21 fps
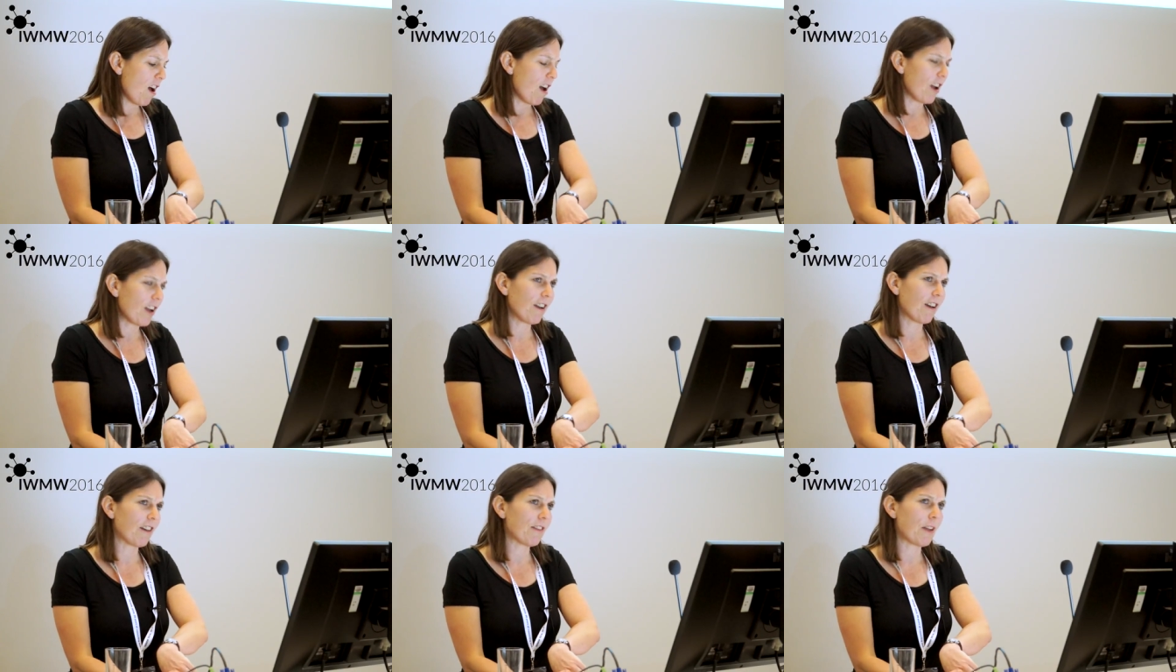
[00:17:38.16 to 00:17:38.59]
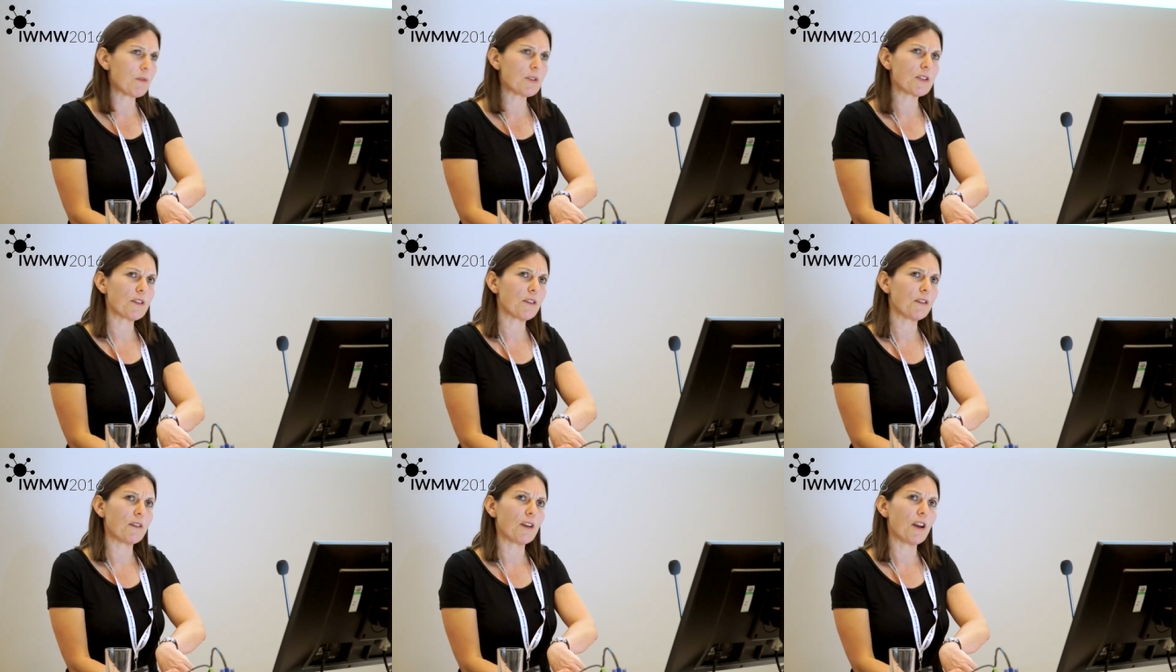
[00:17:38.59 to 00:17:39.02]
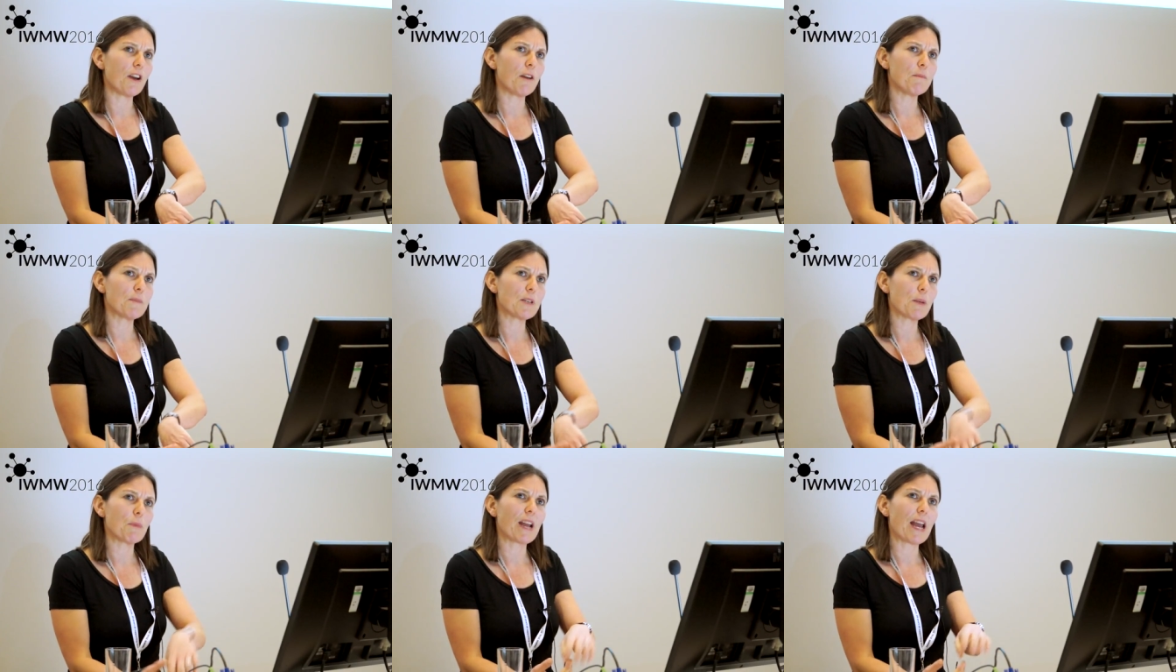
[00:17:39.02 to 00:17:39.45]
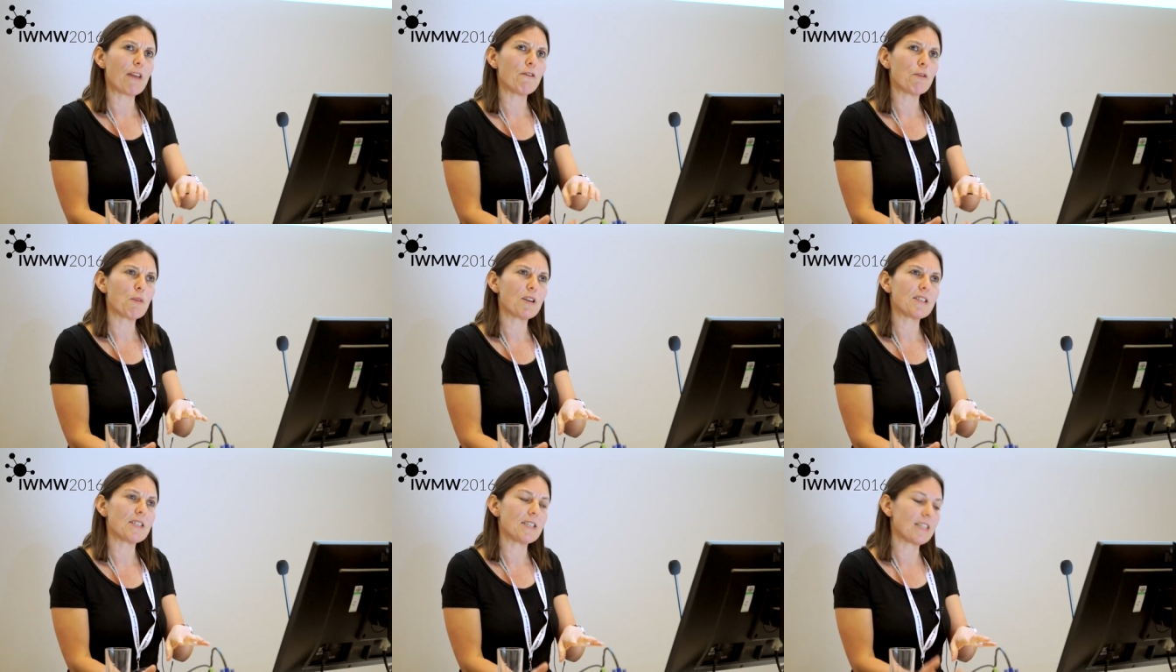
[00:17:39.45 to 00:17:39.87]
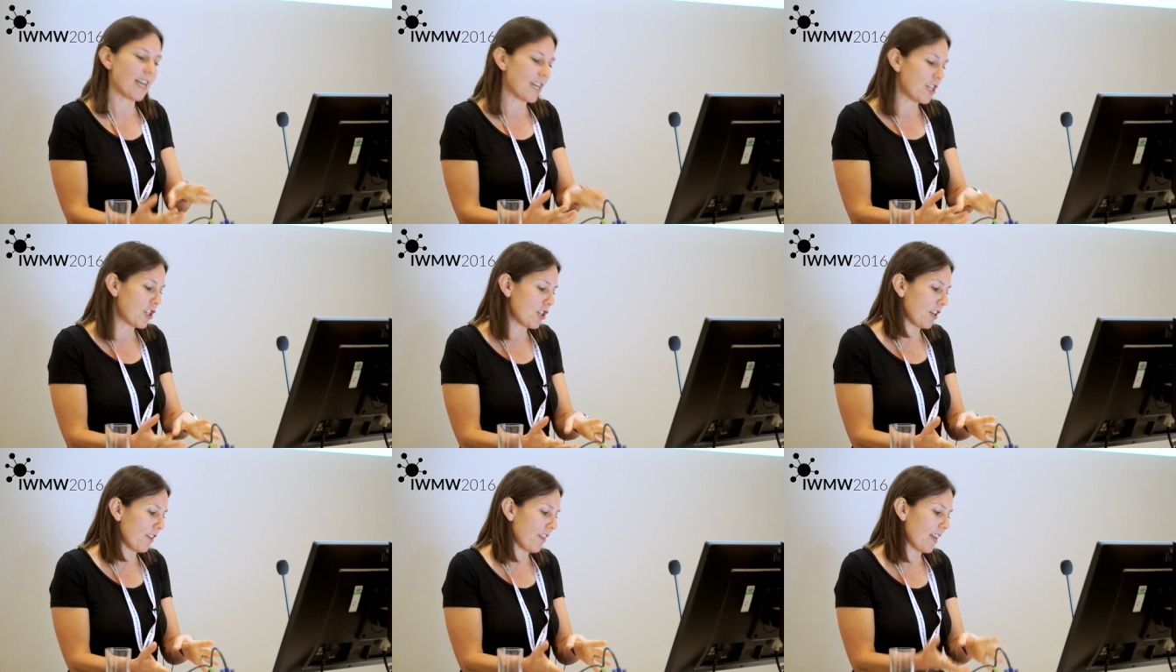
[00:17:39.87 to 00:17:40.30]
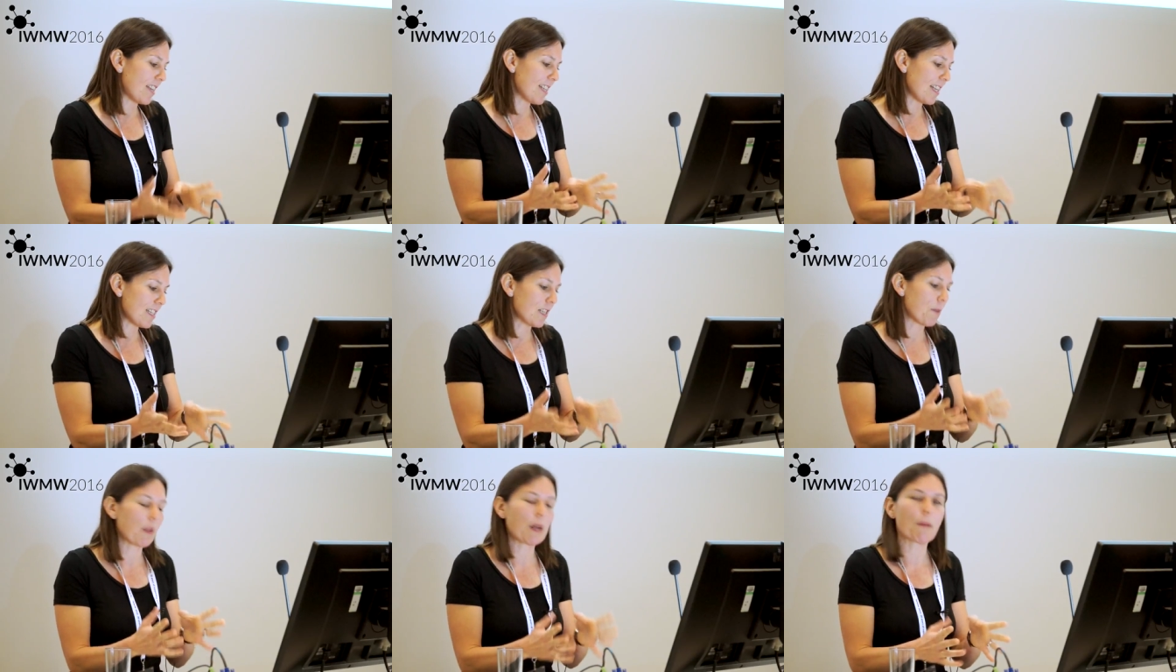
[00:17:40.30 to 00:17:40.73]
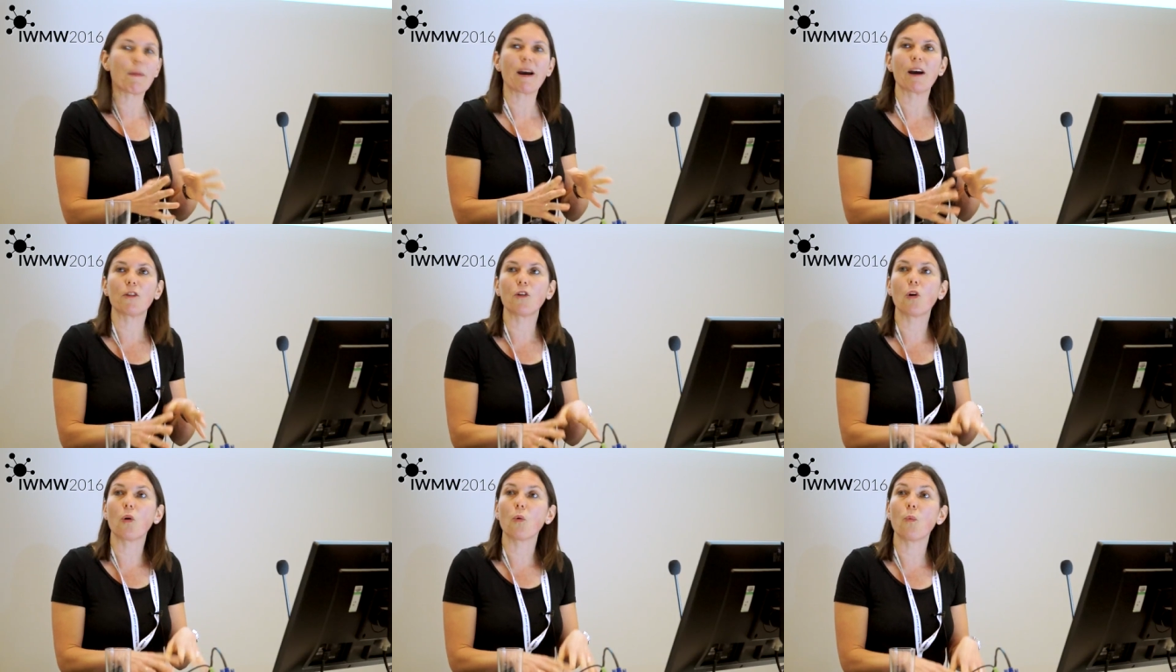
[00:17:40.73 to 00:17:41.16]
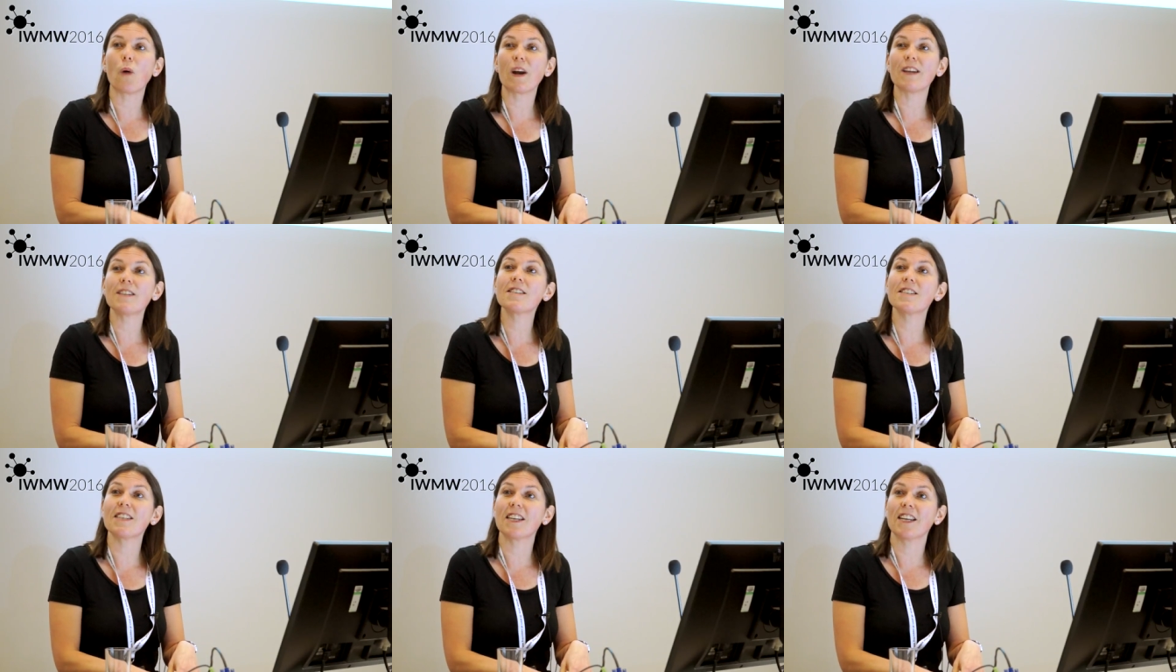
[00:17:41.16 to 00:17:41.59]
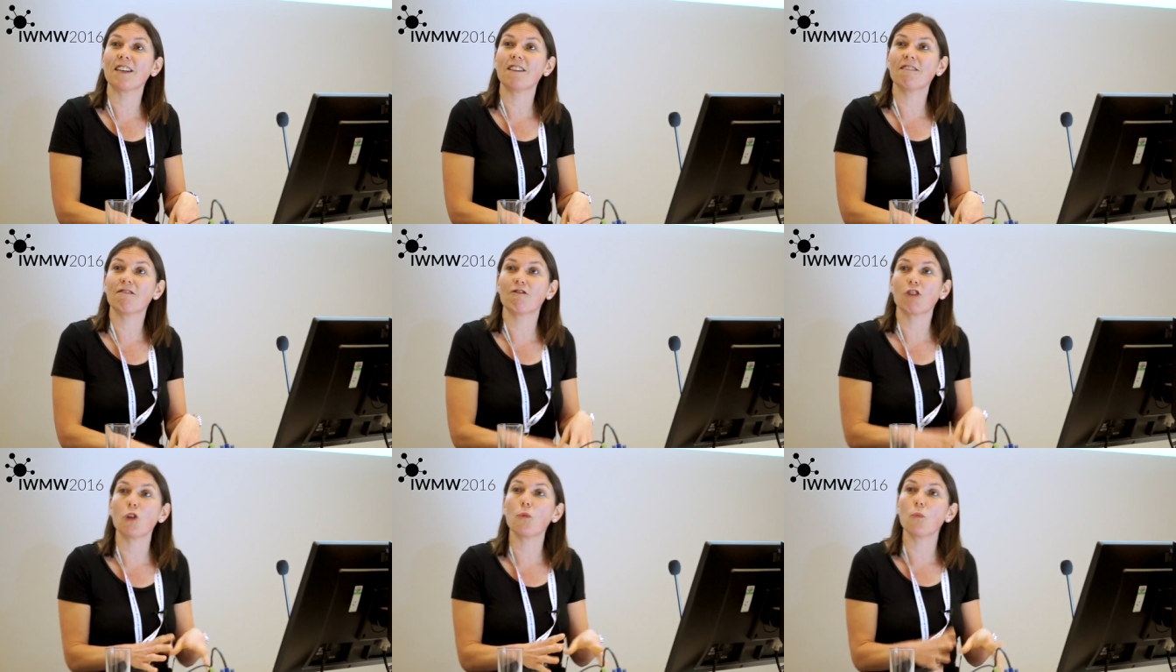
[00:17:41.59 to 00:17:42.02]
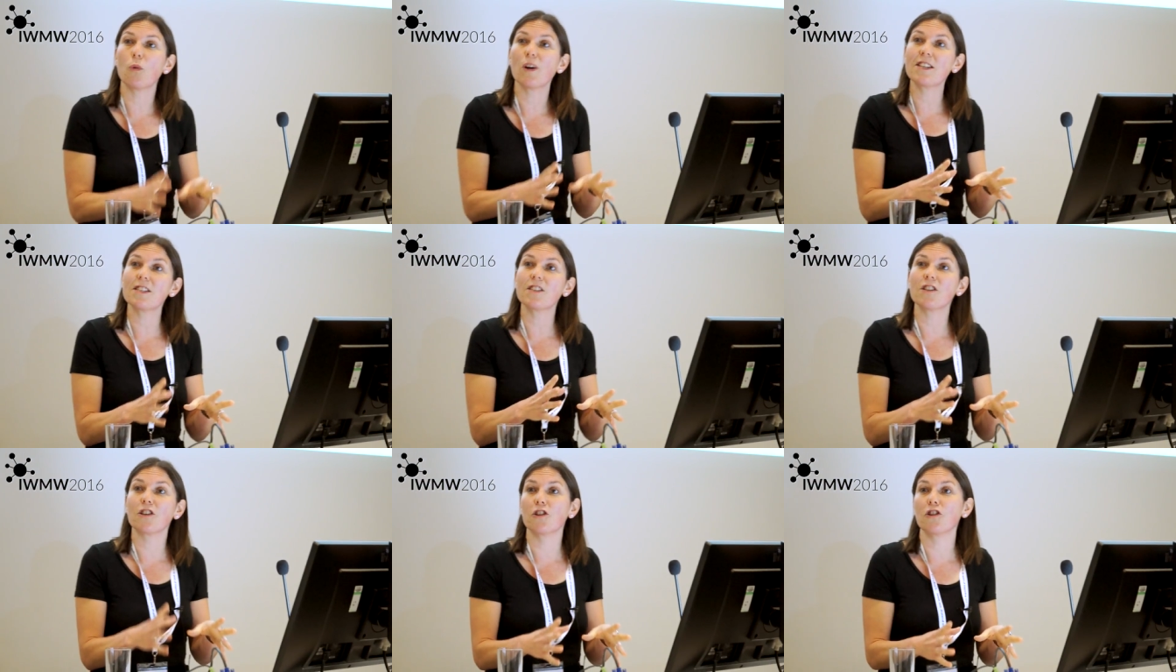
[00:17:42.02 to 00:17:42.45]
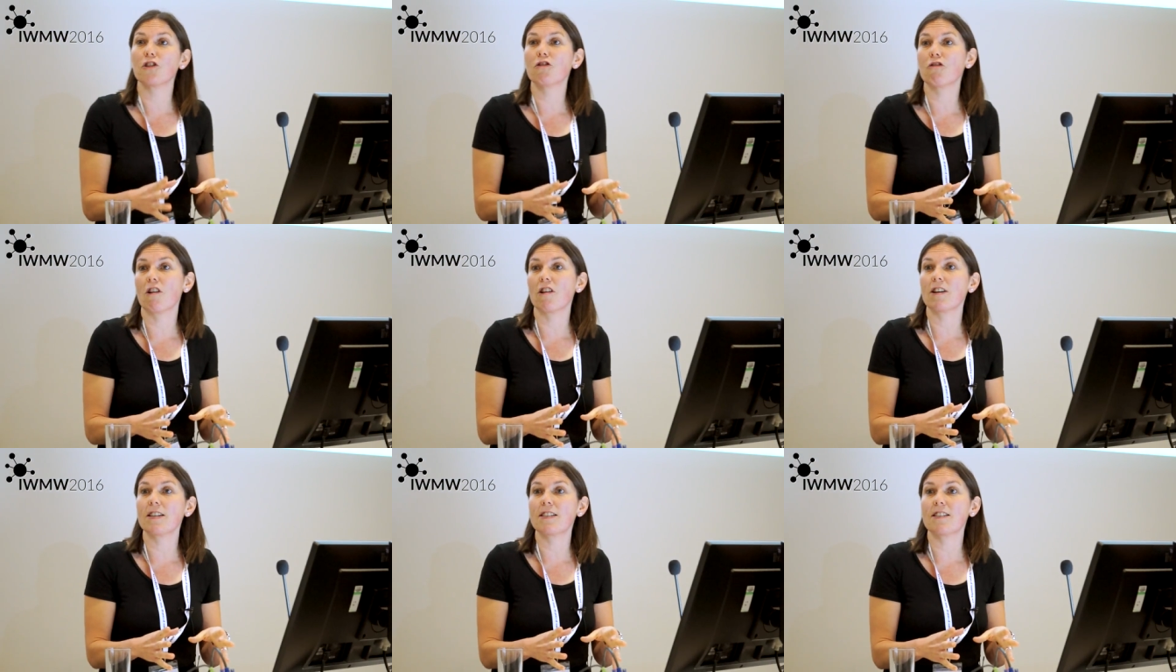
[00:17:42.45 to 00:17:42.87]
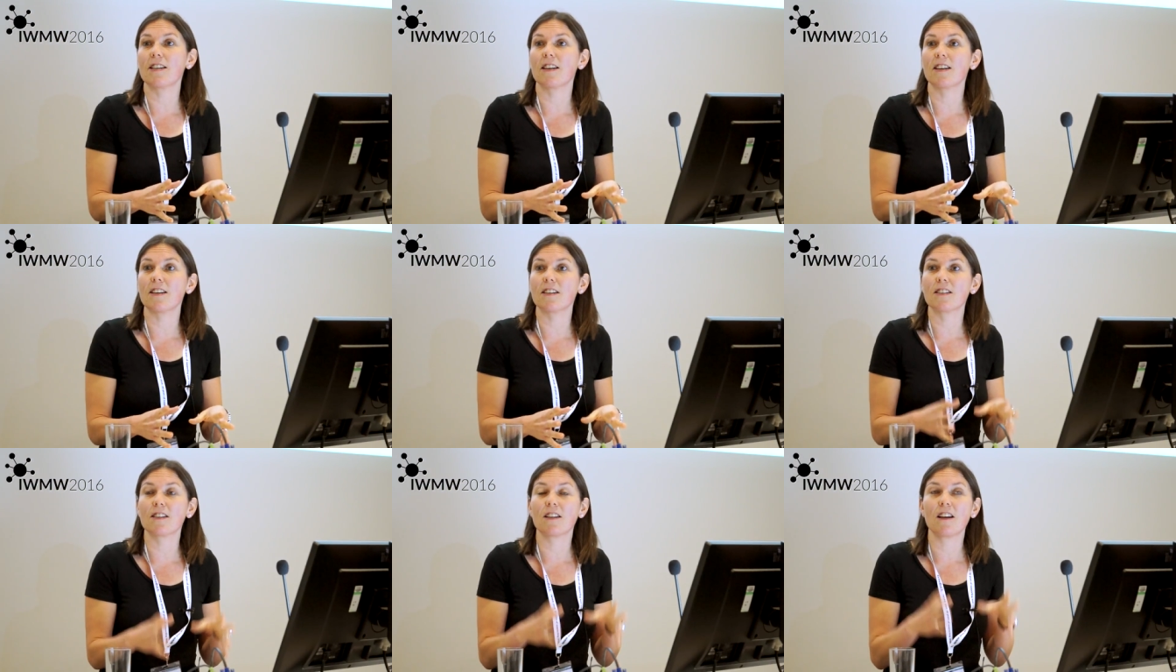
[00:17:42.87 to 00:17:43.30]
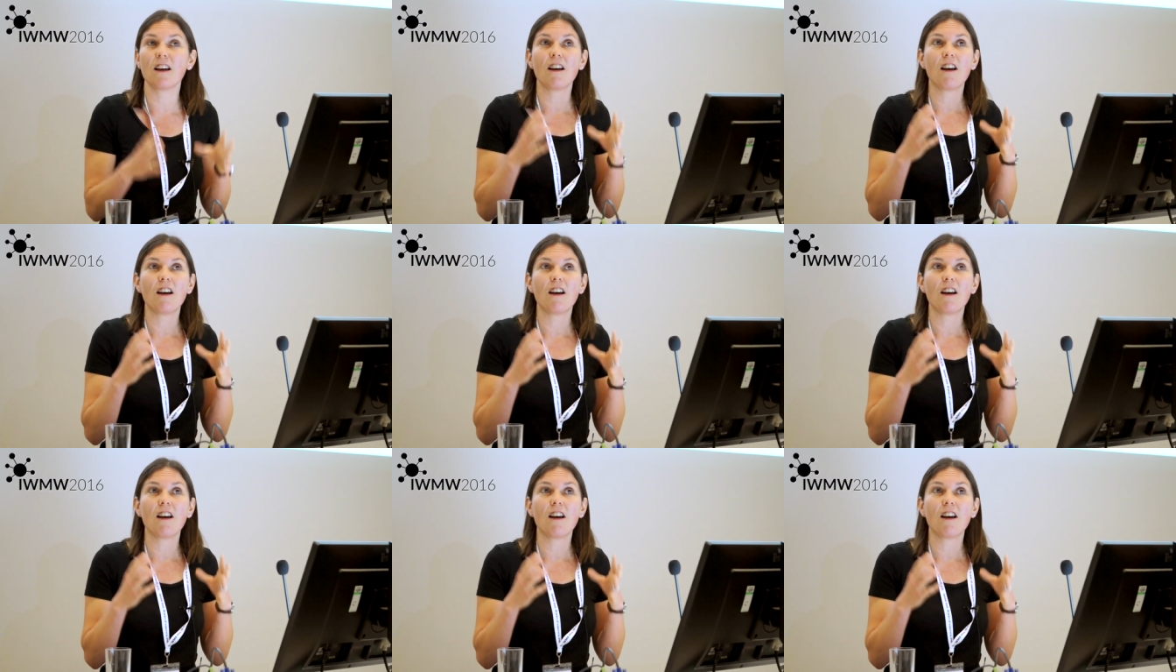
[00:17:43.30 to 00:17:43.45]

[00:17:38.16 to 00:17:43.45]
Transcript: I, there was a, um, someone gave a presentation and they said something about not wasting, don't waste a good crisis.